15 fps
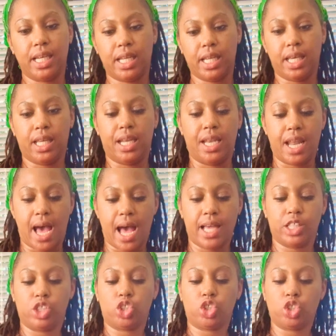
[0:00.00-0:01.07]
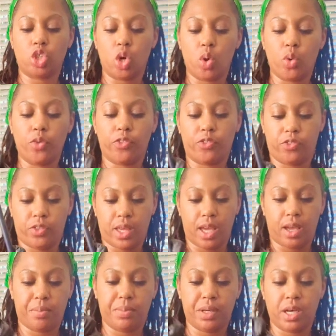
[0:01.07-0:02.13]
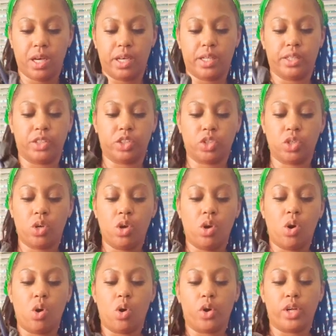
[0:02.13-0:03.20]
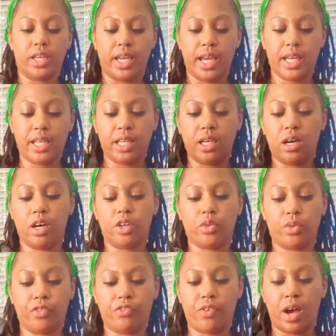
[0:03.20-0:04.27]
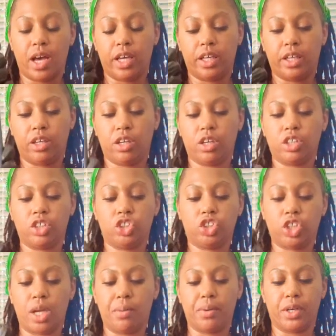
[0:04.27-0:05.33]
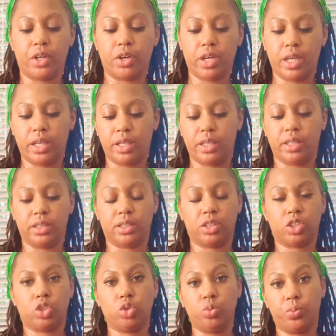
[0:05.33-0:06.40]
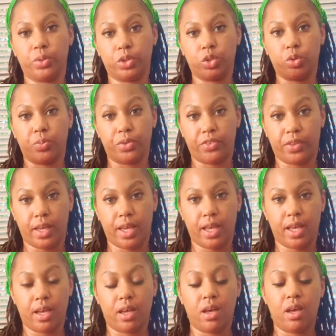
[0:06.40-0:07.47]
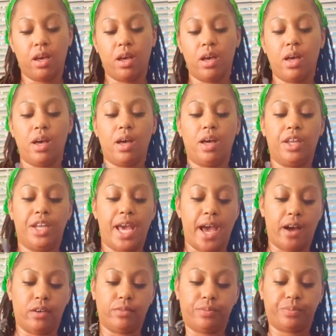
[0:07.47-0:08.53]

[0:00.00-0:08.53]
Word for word: it not so thick because organic unrefined shea butter is super, super thick. Now,